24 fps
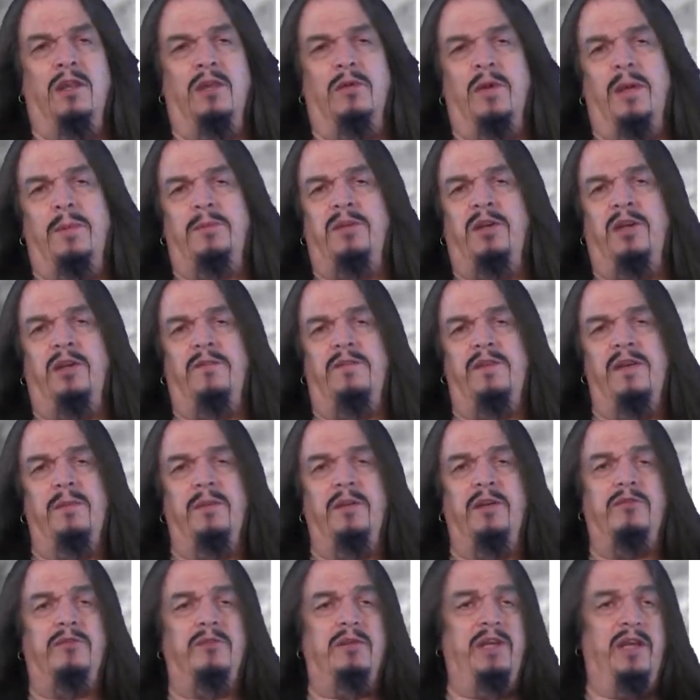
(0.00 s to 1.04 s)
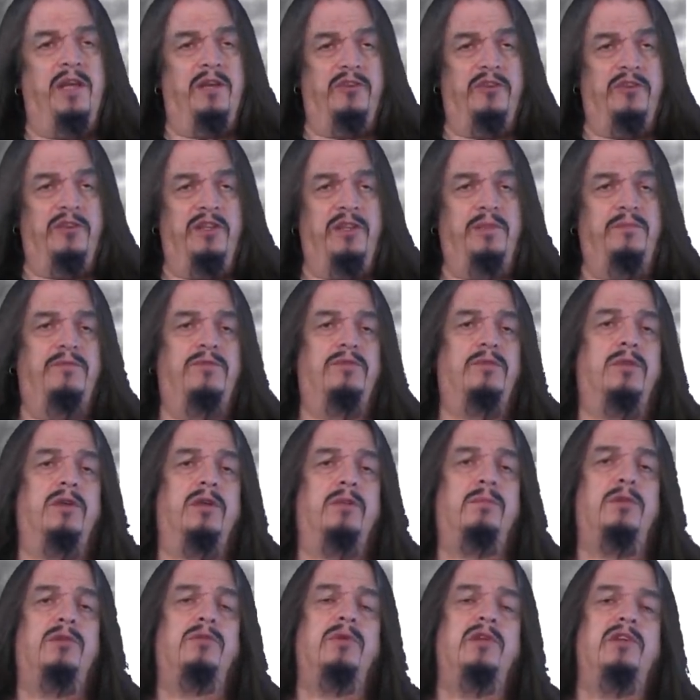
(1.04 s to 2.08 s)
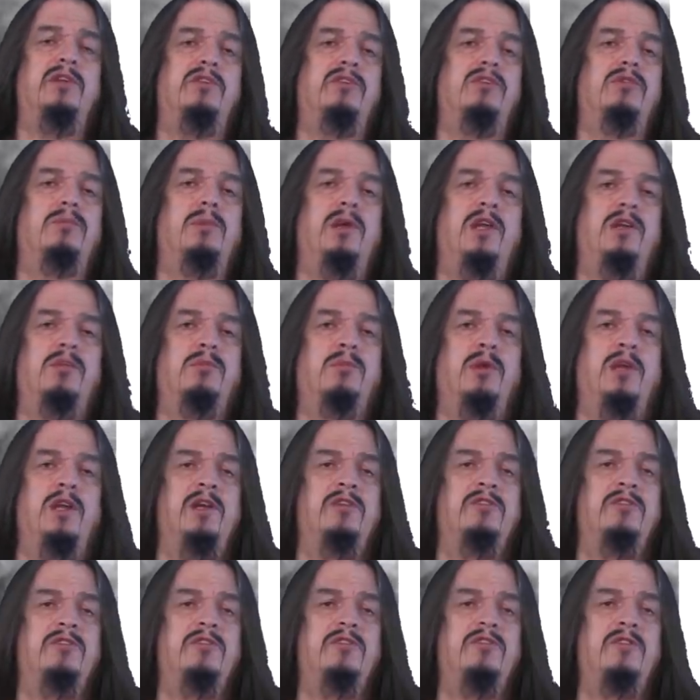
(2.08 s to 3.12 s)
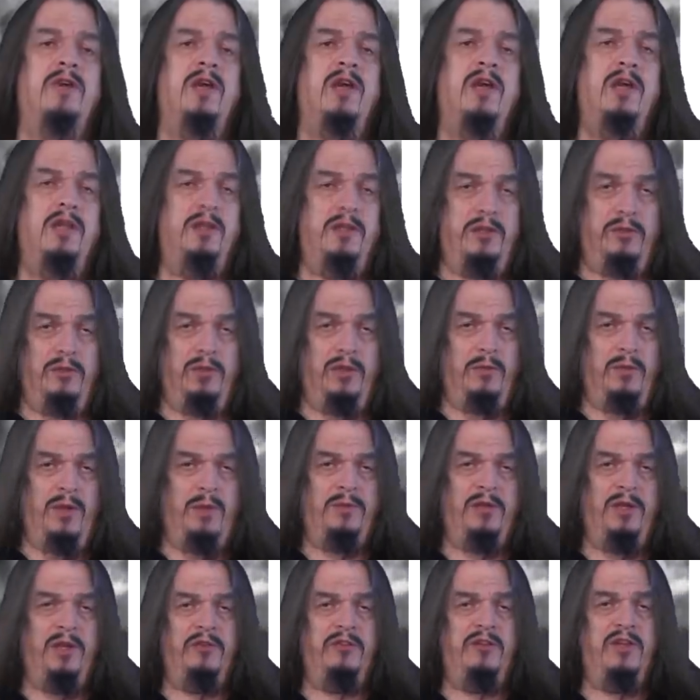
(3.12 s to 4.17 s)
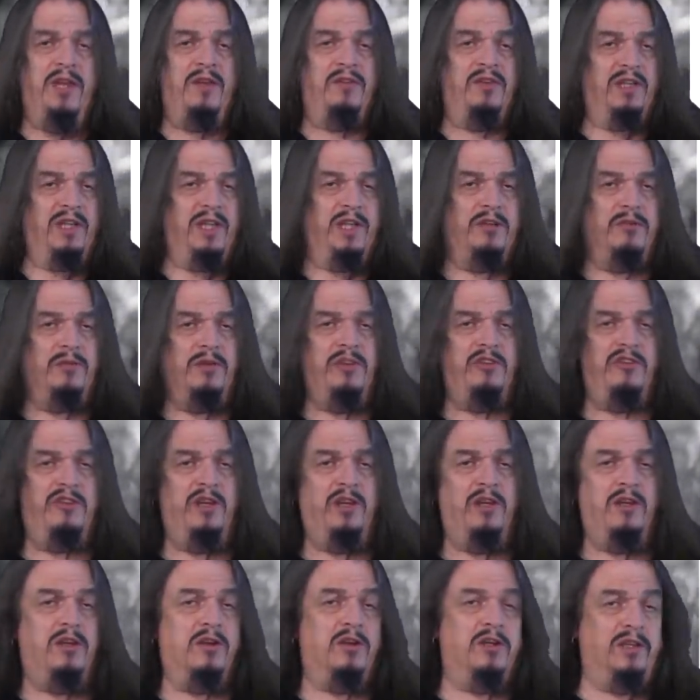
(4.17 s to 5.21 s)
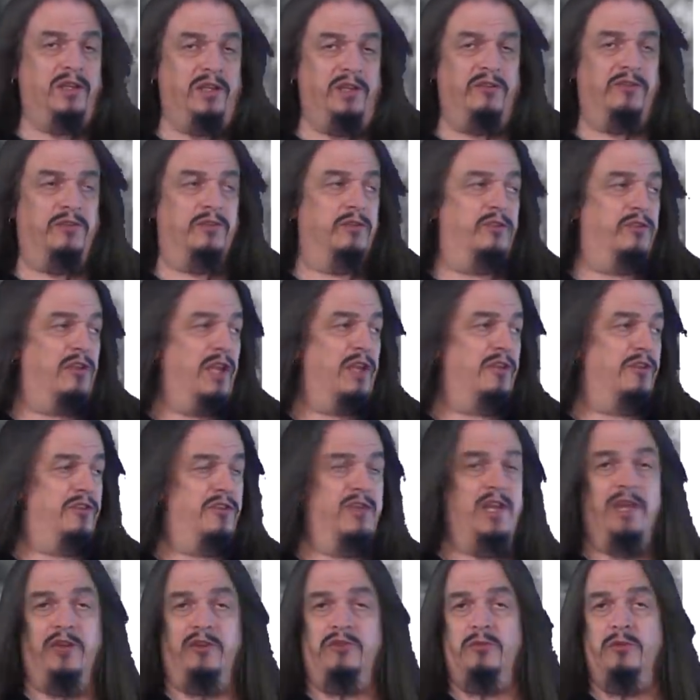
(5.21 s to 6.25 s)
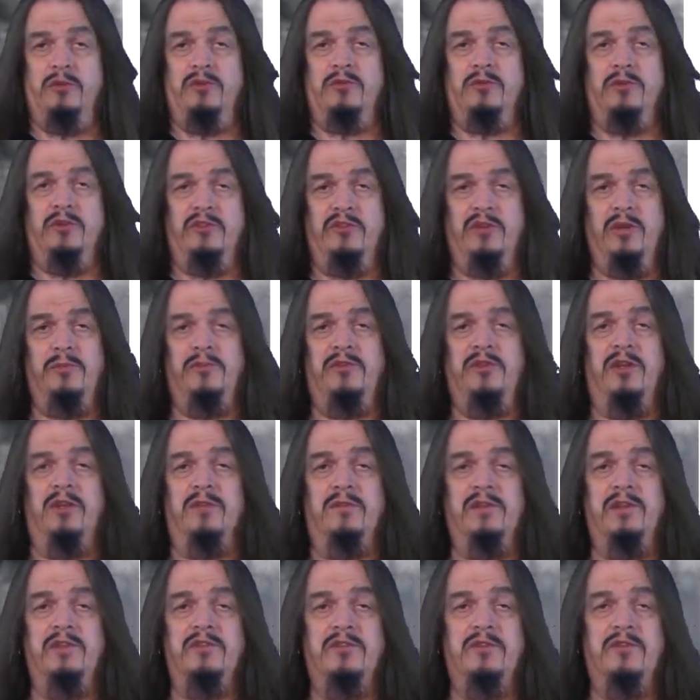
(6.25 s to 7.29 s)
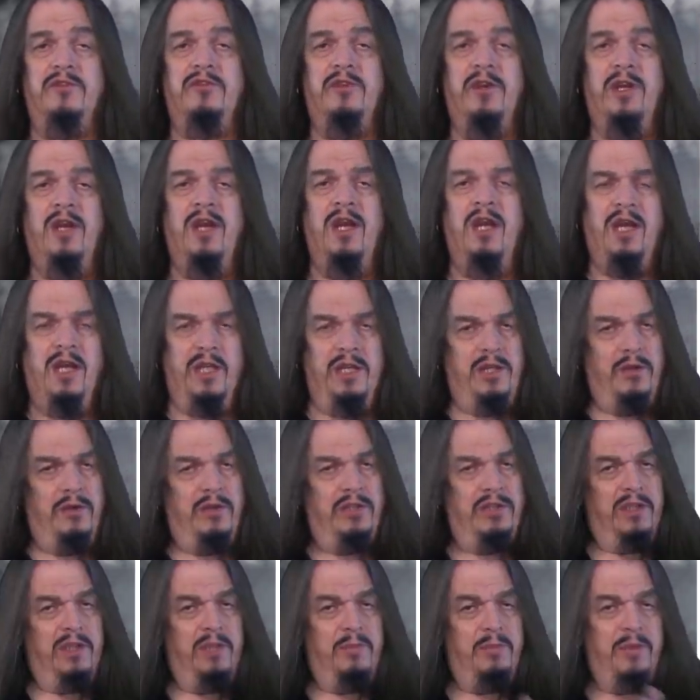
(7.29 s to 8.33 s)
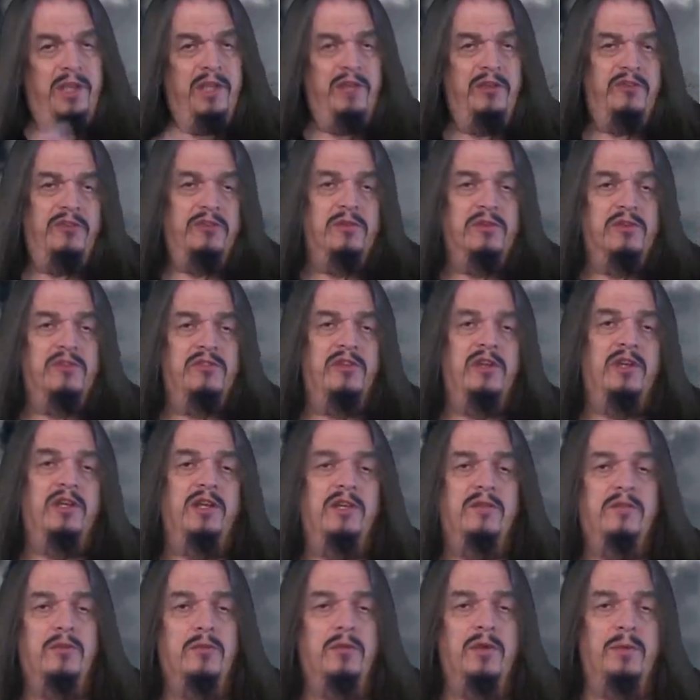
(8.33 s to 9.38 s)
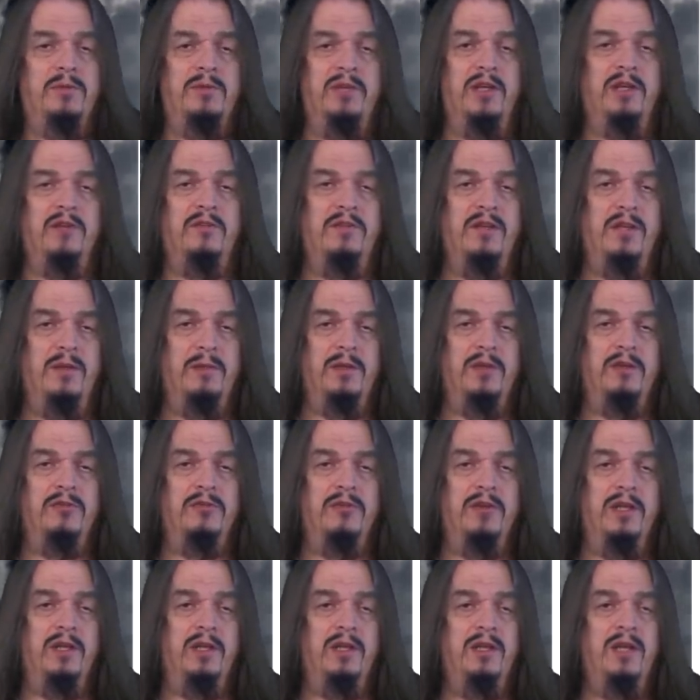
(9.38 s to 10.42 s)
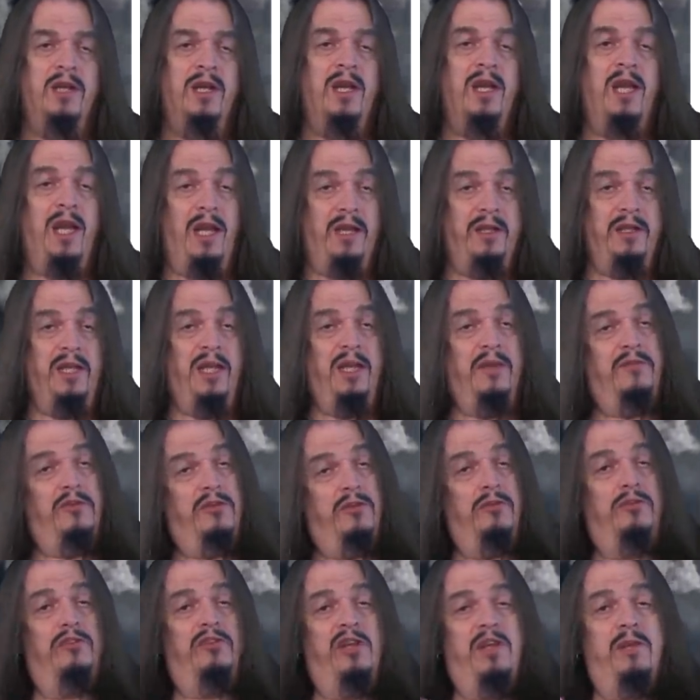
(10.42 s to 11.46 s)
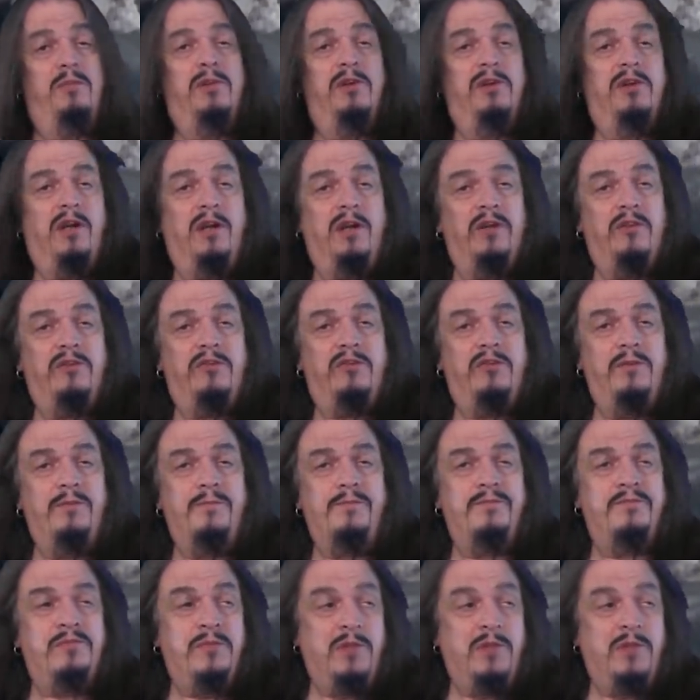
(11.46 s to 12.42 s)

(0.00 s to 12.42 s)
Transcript: The reptile family tree has a deep fork between two main branches. The only reptiles to have a leathery shell are lizards and snakes, which are a subset of lizards. And they're on the lepidosaur side of the reptile family tree. And they have two chambered hearts.